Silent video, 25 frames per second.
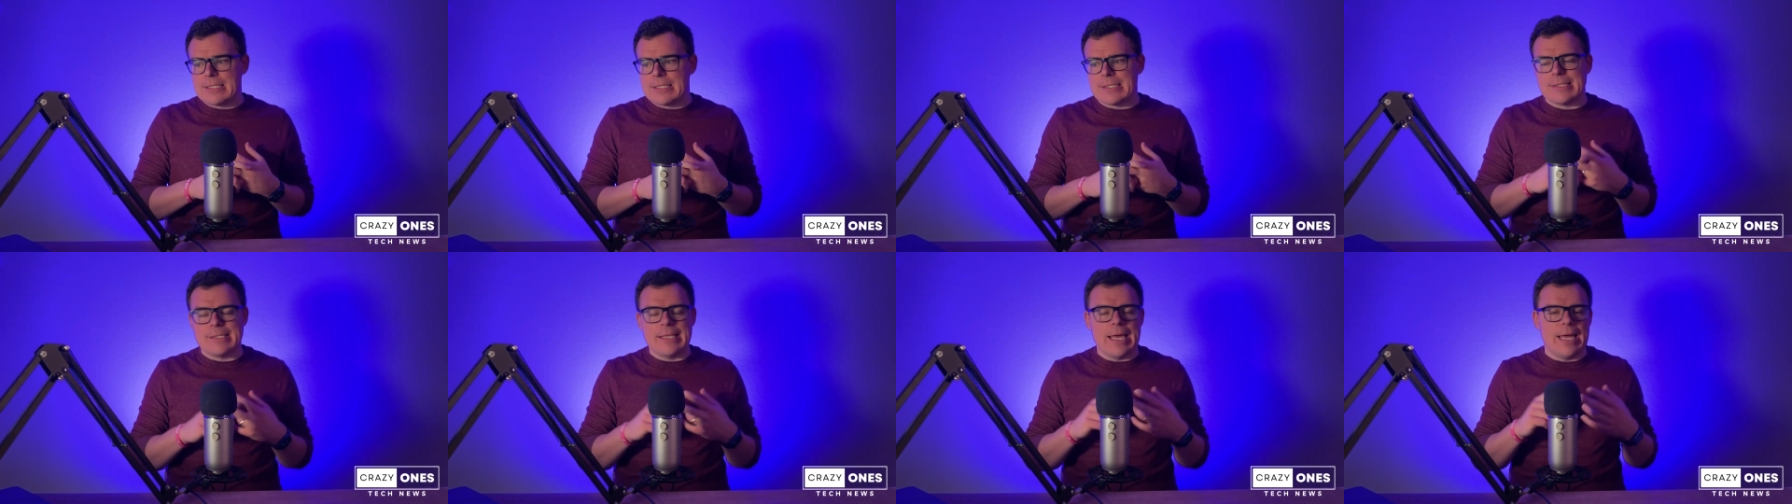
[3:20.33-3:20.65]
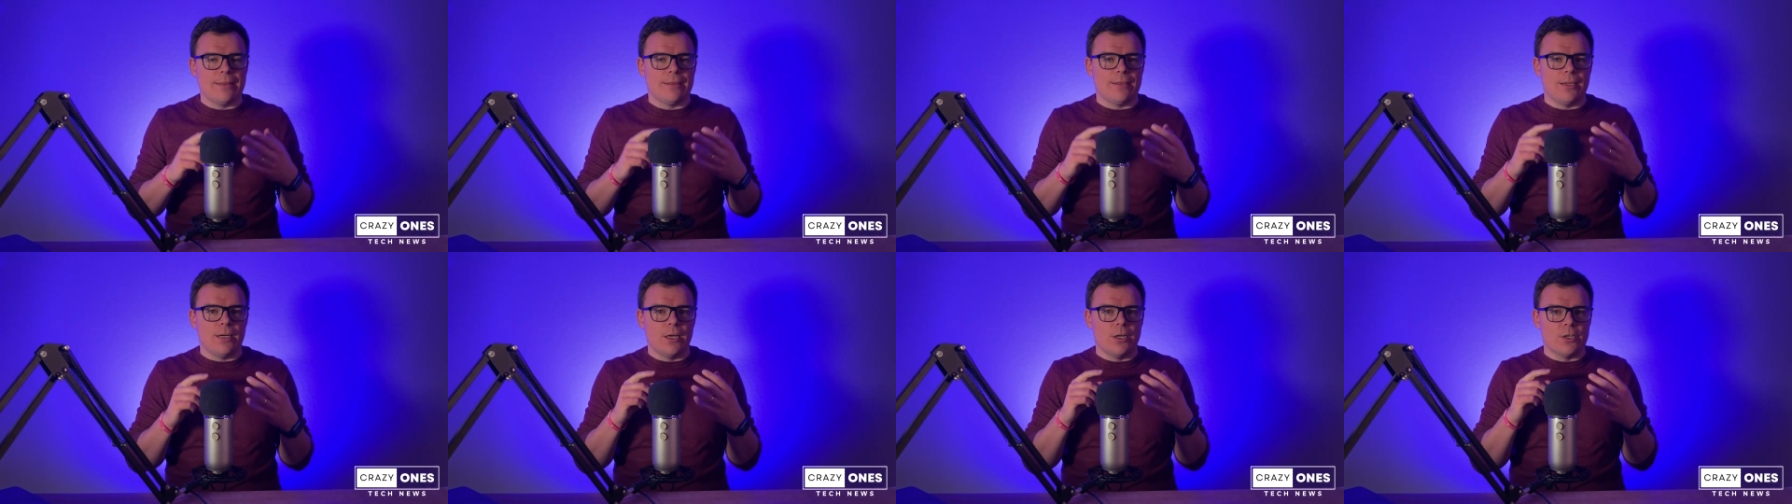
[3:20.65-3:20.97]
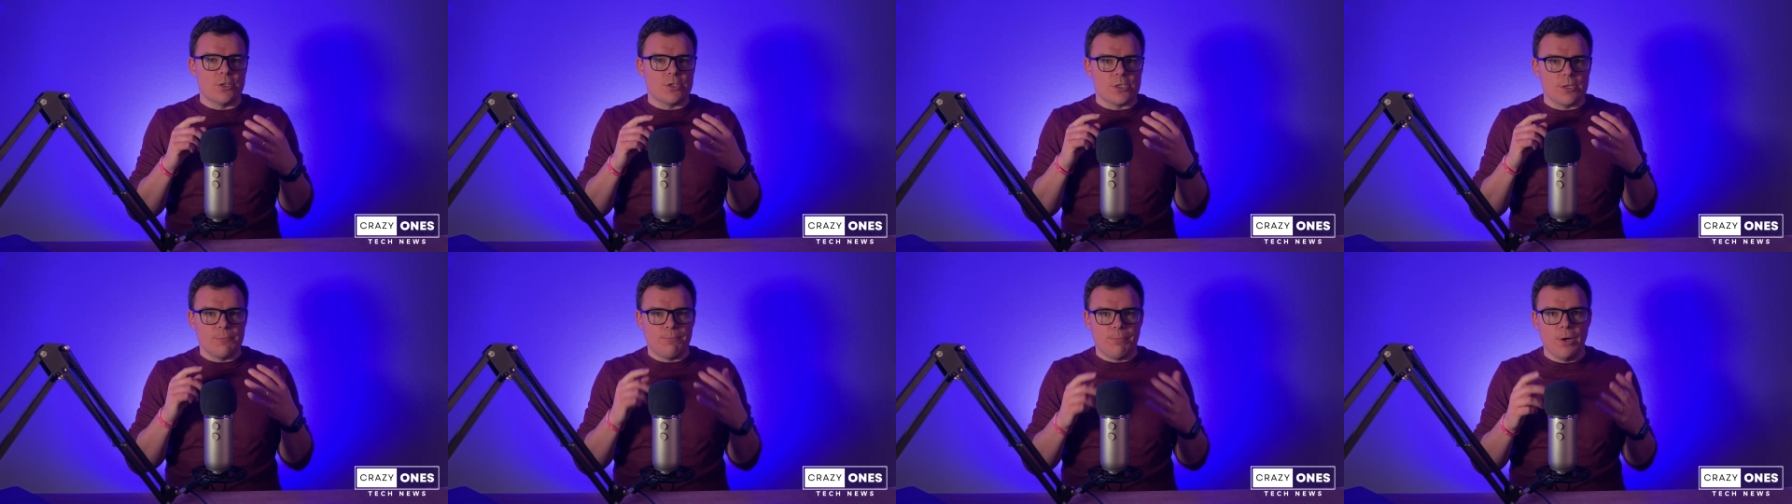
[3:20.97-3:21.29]
is that
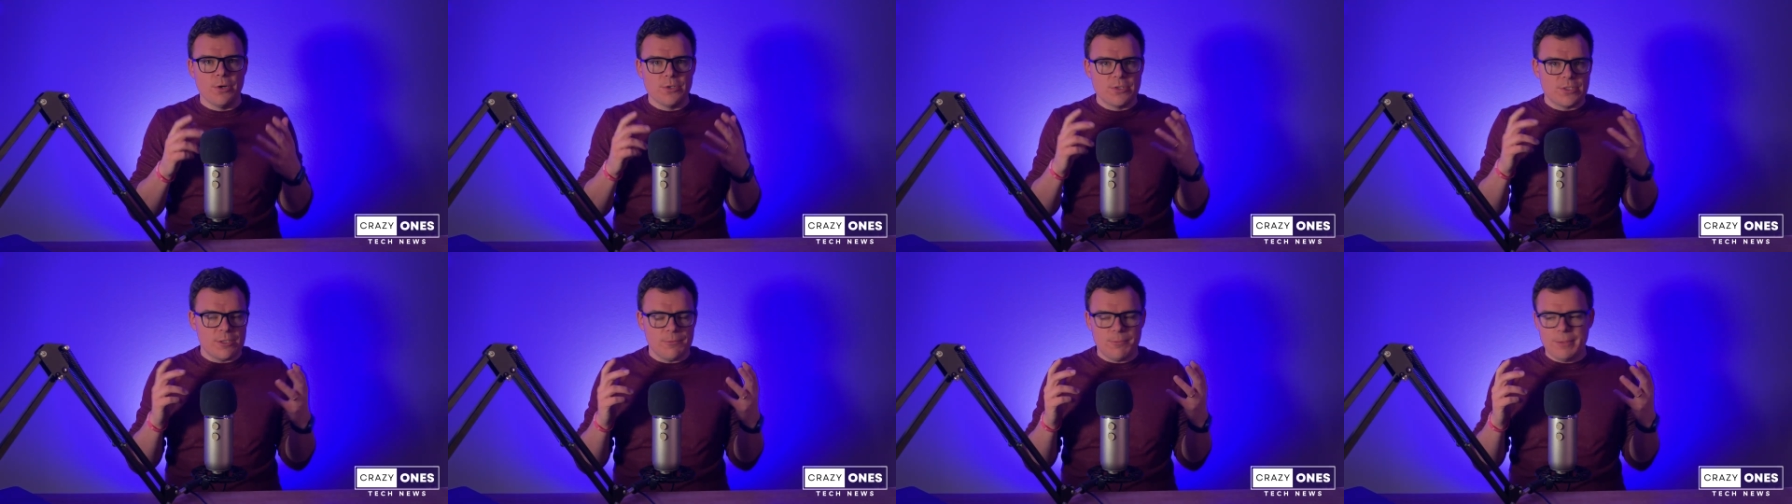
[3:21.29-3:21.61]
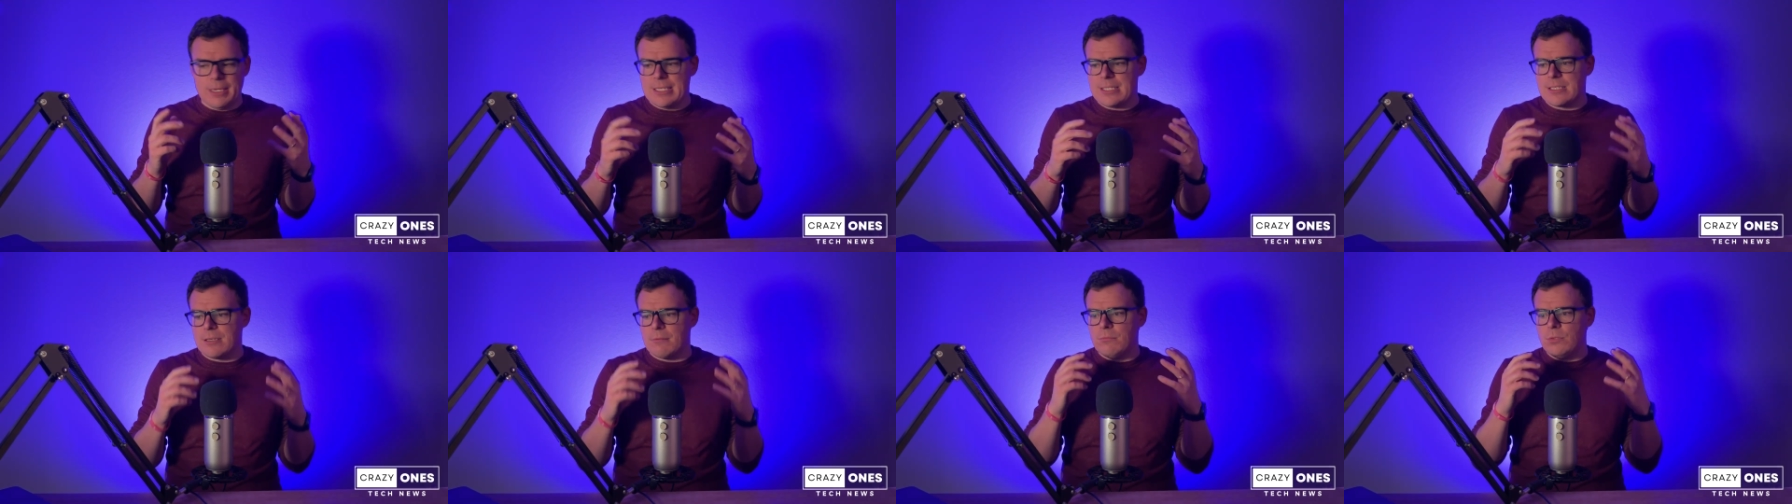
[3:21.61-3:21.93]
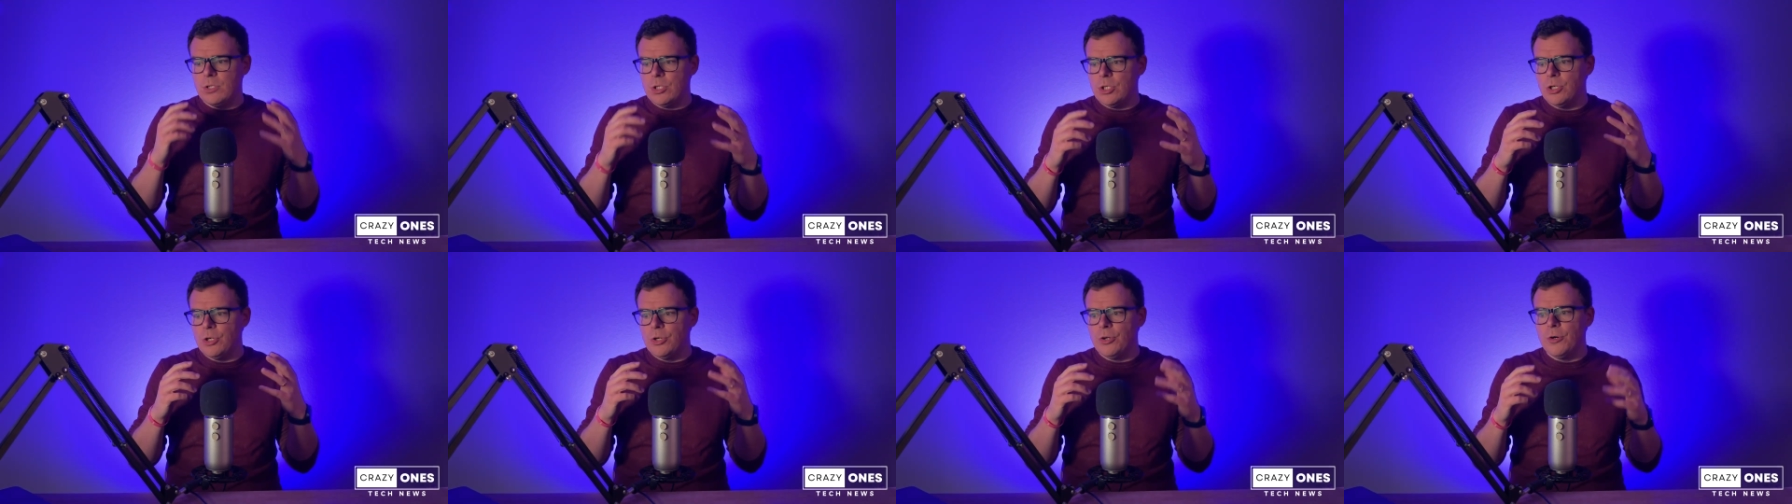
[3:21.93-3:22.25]
there's supposed to be some
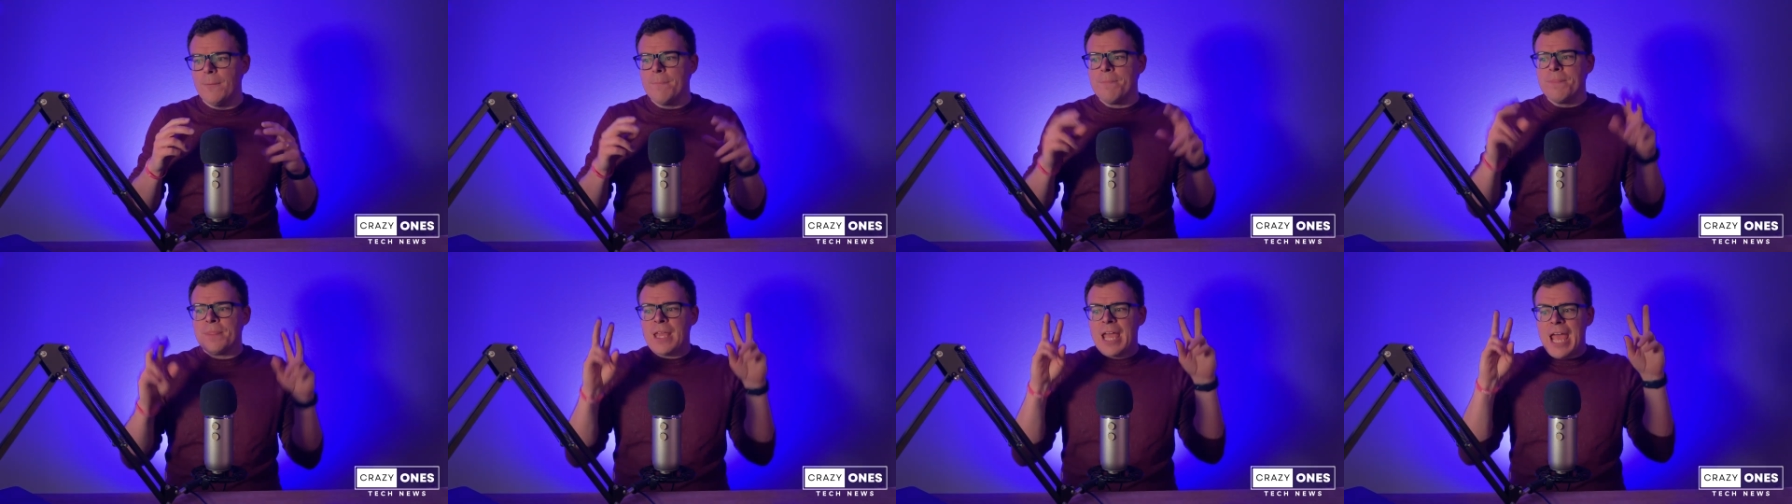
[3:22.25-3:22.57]
new